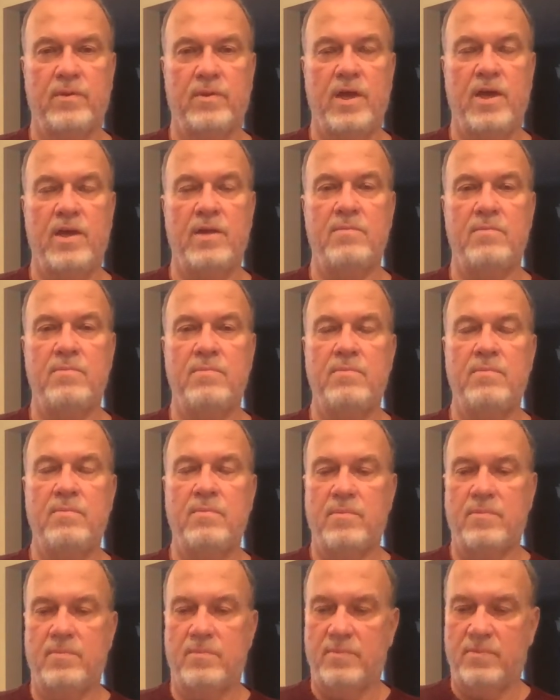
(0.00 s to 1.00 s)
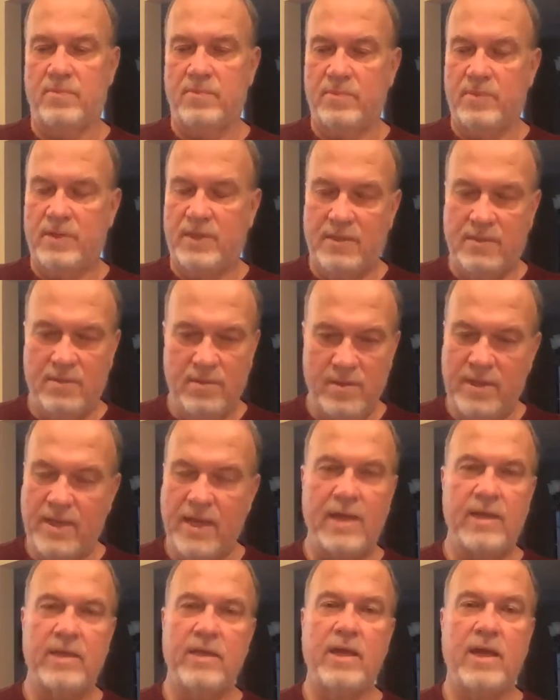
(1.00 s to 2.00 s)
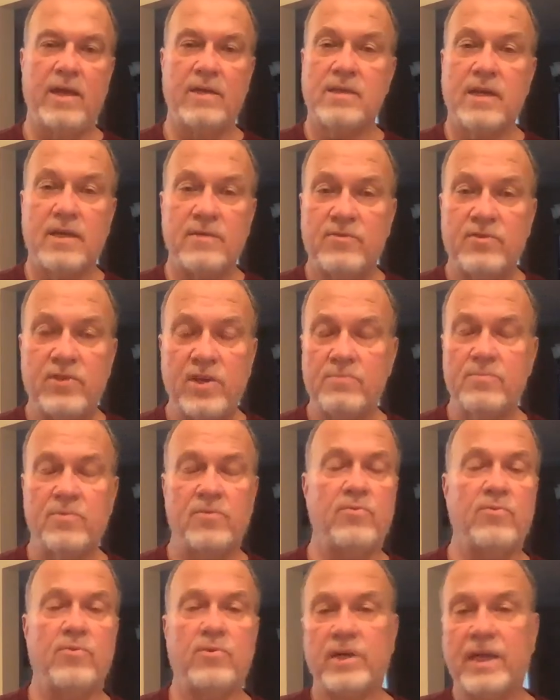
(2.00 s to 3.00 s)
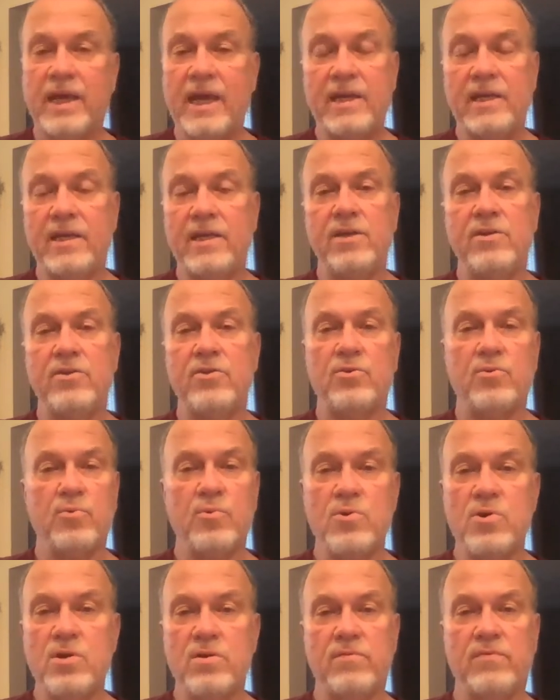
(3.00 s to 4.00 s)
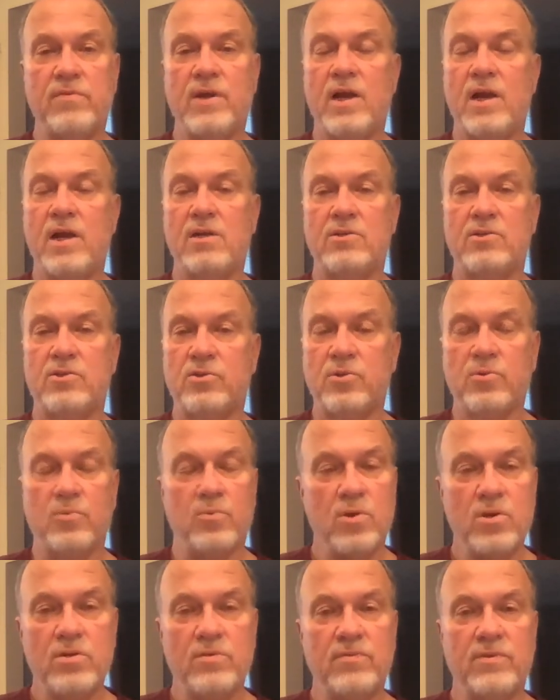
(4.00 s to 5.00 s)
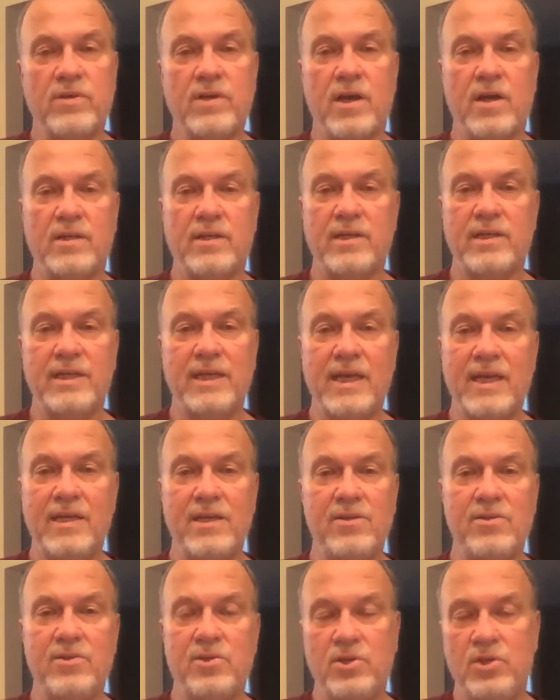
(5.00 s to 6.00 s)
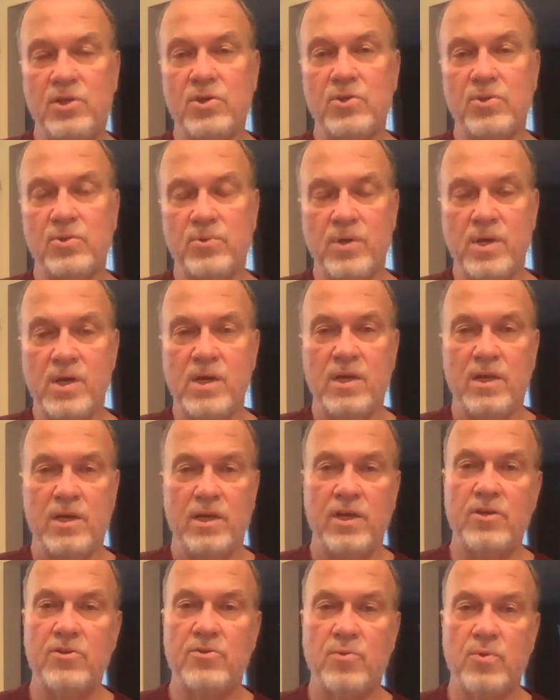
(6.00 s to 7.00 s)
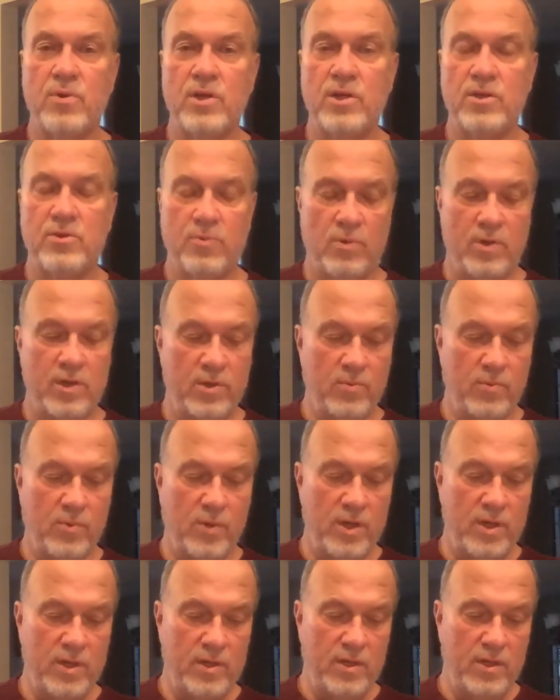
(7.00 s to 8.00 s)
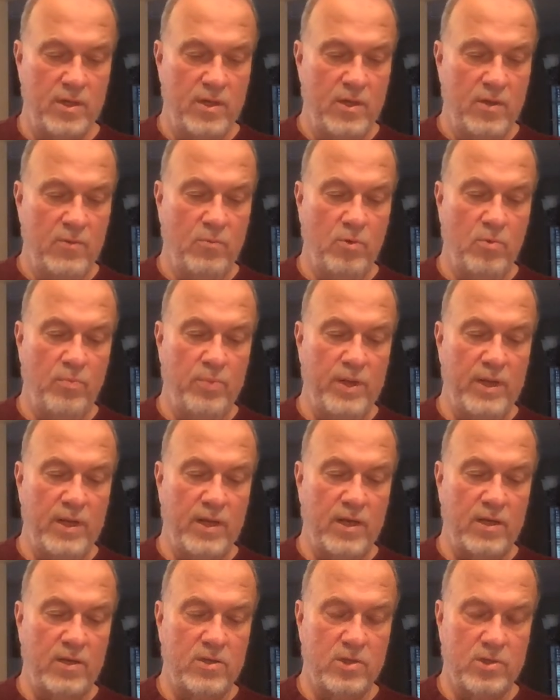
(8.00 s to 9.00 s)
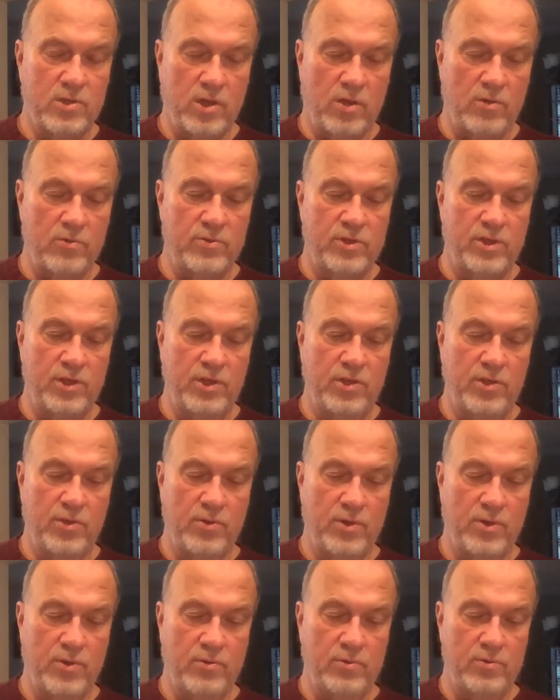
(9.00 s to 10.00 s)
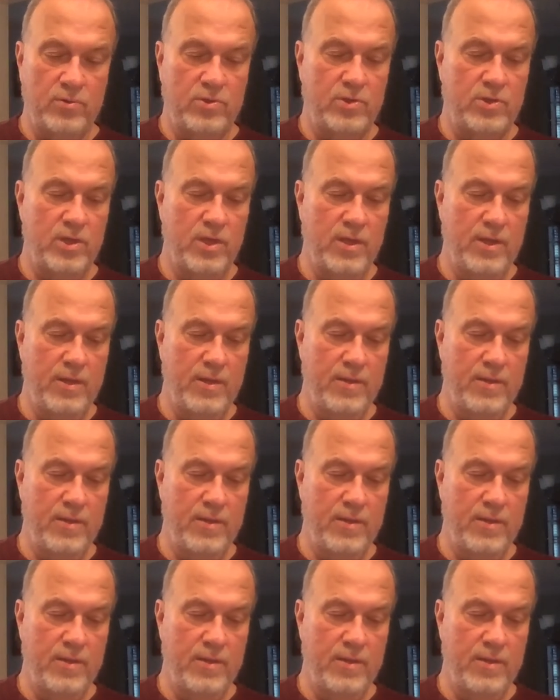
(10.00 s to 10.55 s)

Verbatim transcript: and getting, as I've said before, getting into the Word of God so the Word of God can get into you in 2021 will be like salting your oats.